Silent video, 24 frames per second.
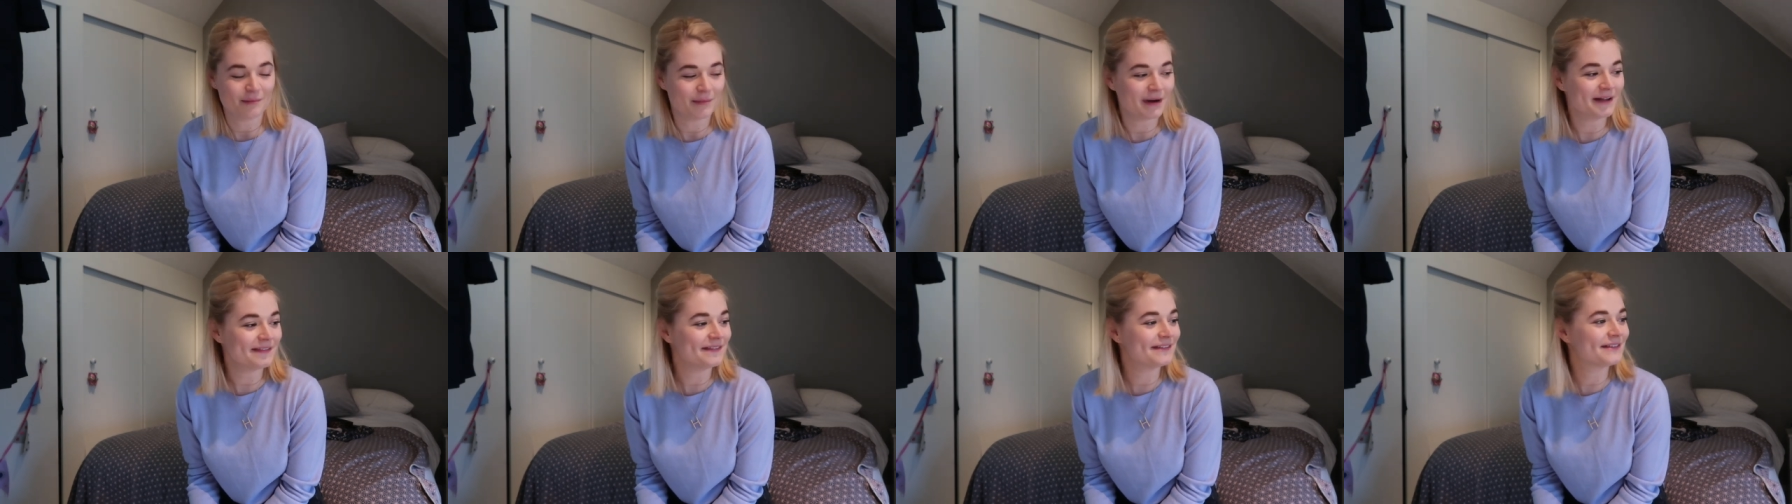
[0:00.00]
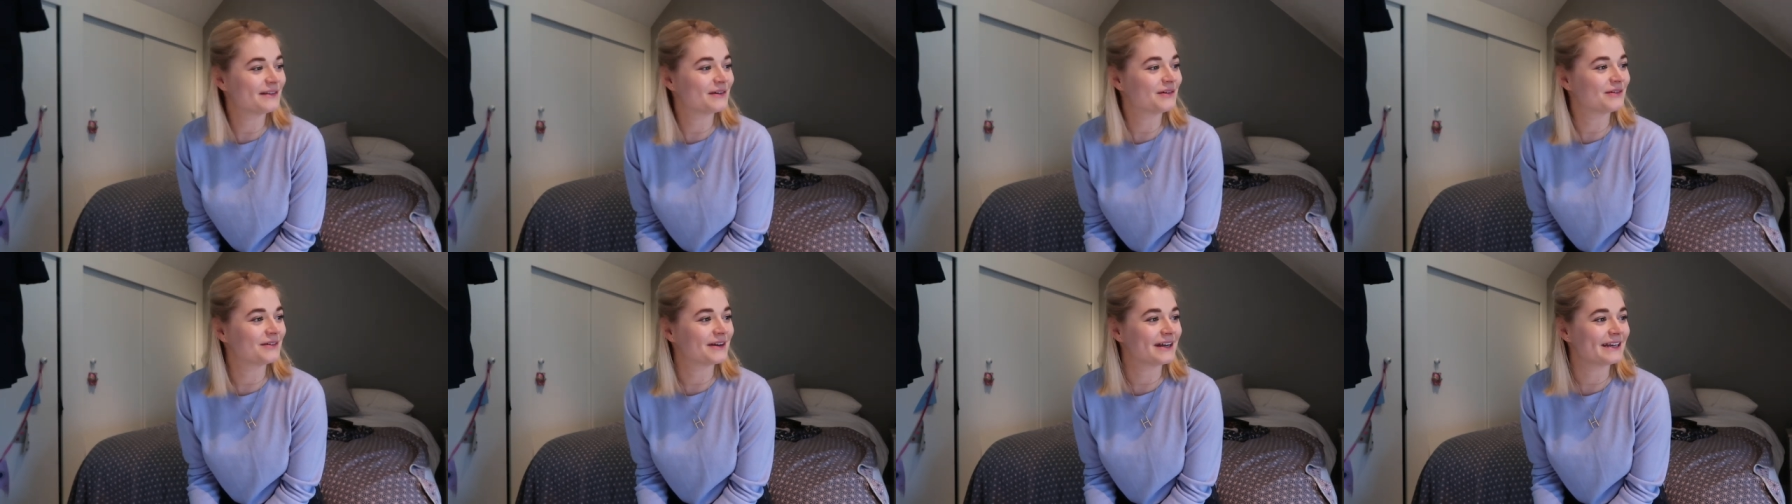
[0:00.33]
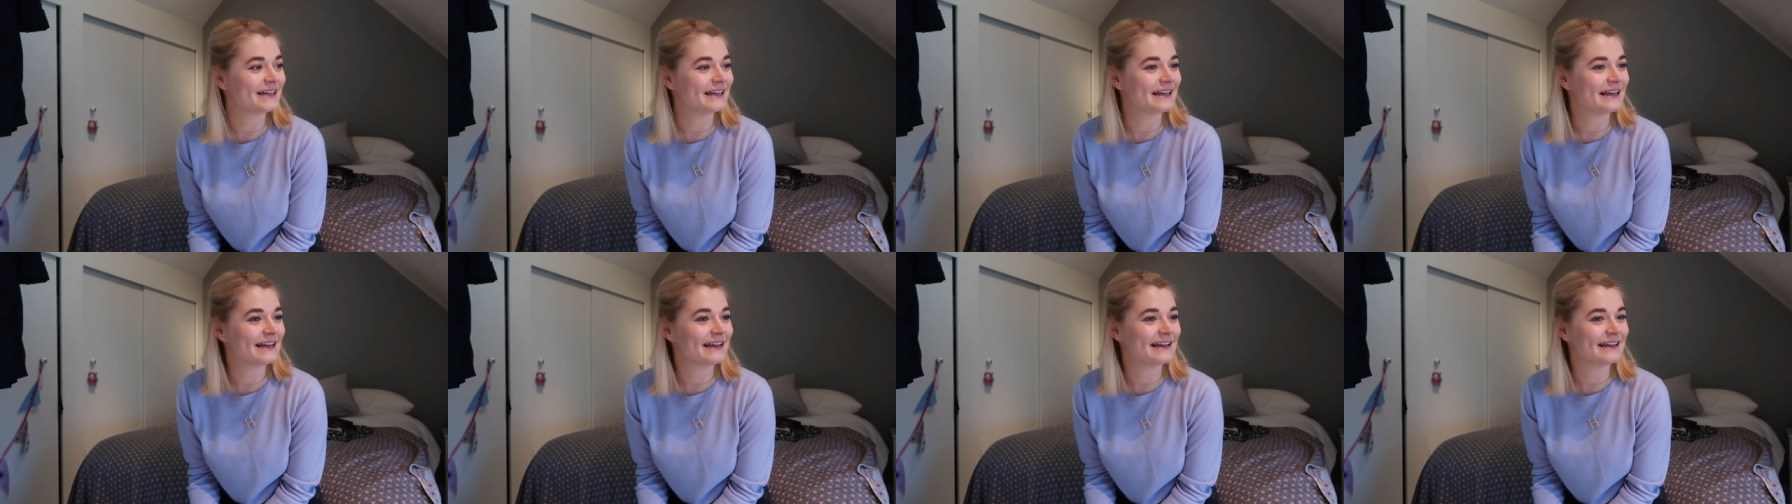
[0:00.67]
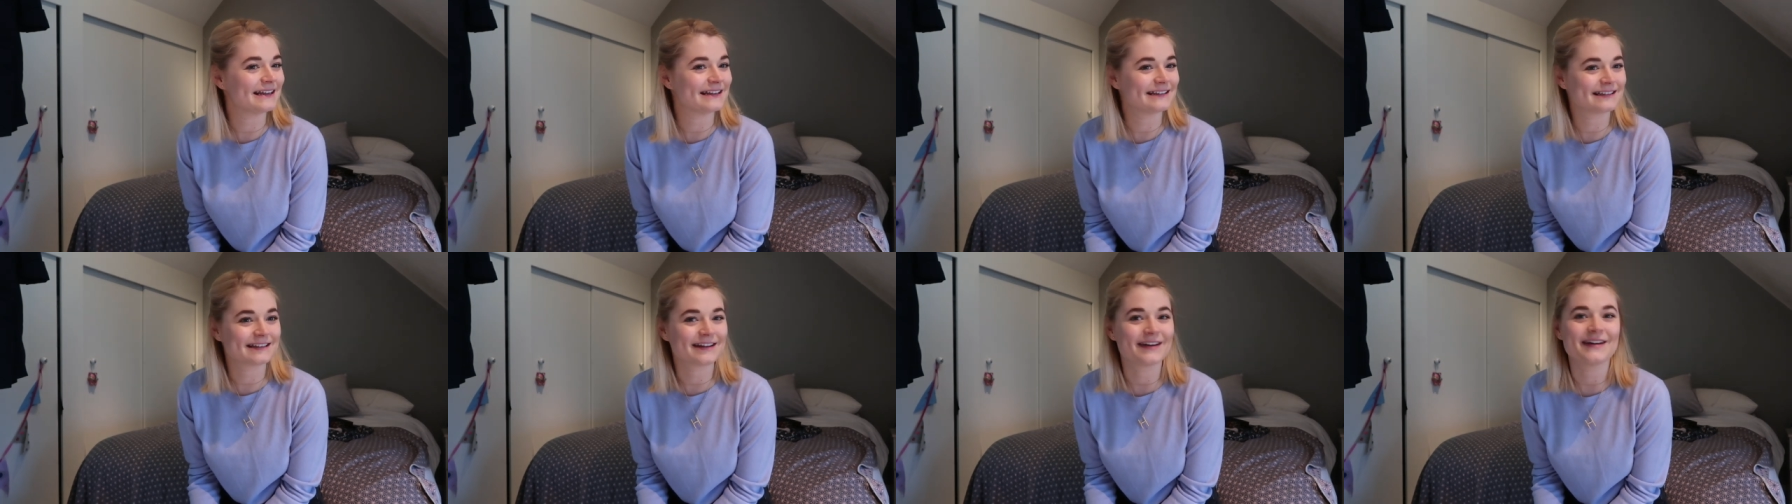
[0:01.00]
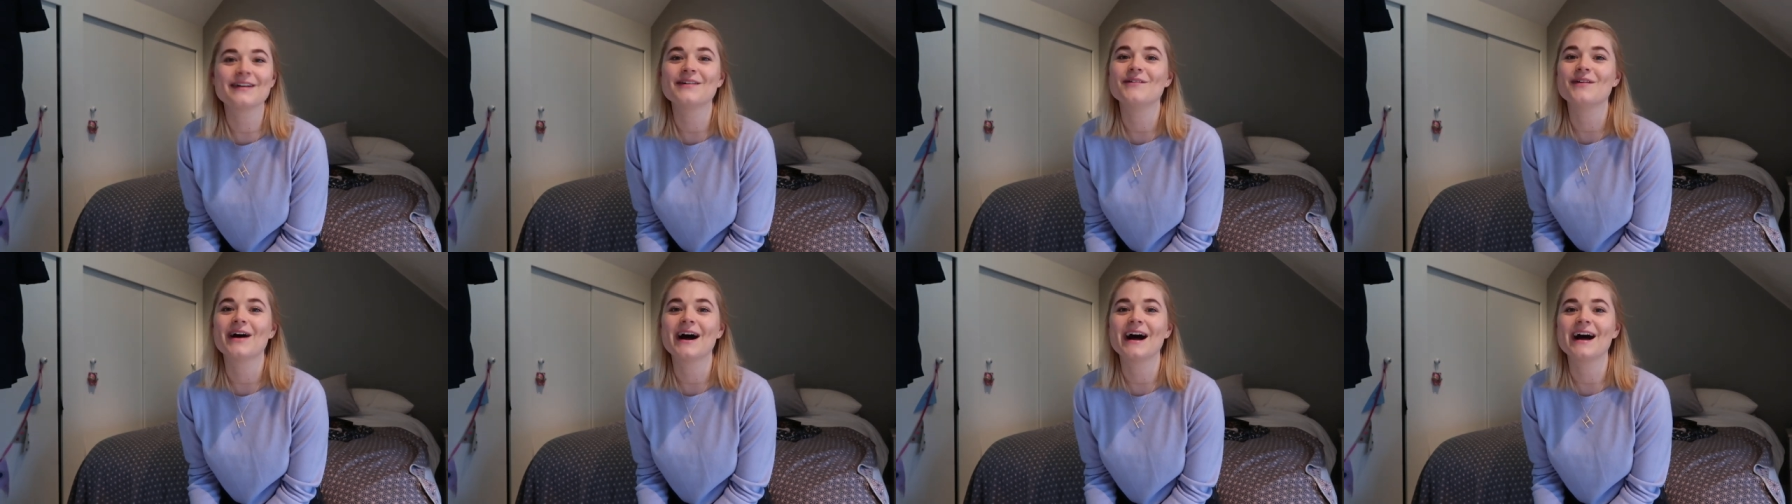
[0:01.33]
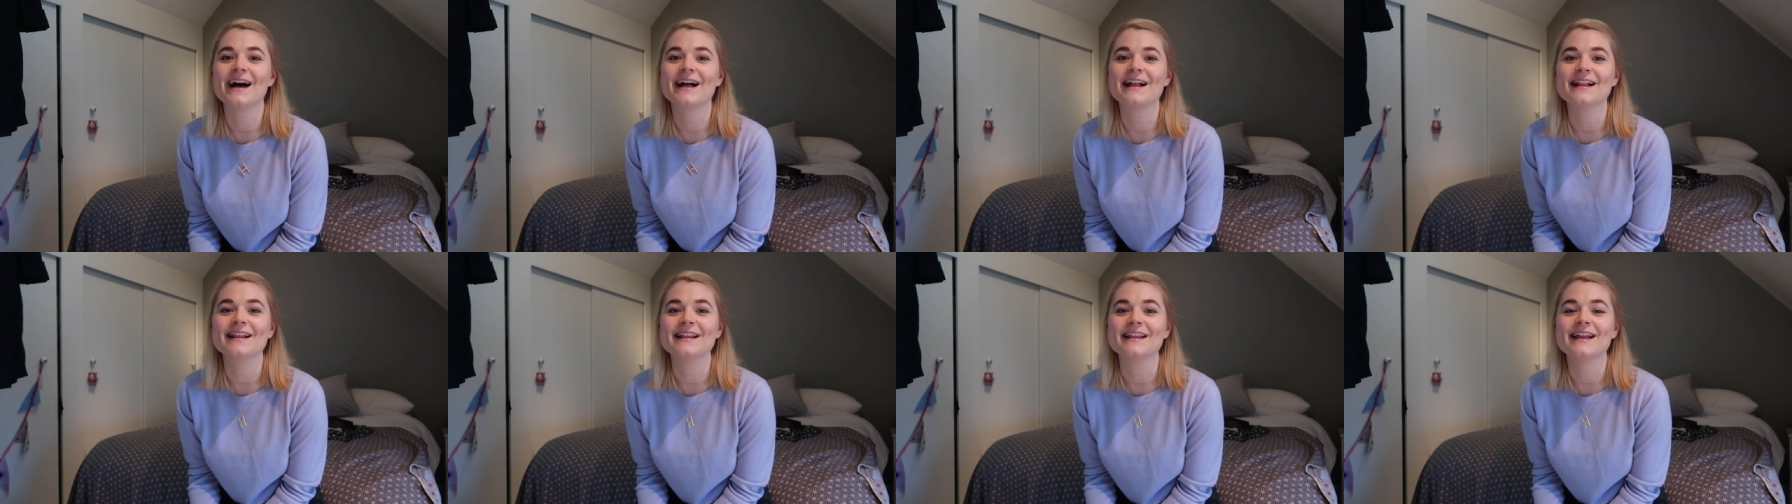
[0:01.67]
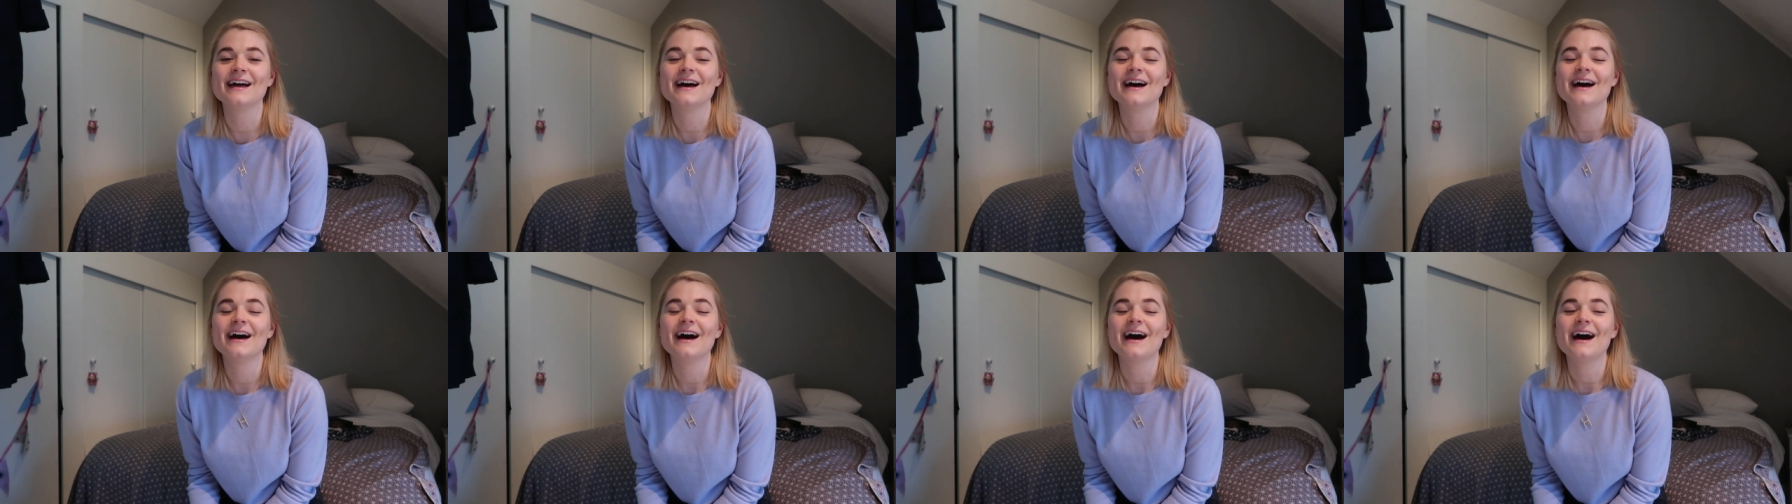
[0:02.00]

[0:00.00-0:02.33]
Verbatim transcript: months already. It's going well.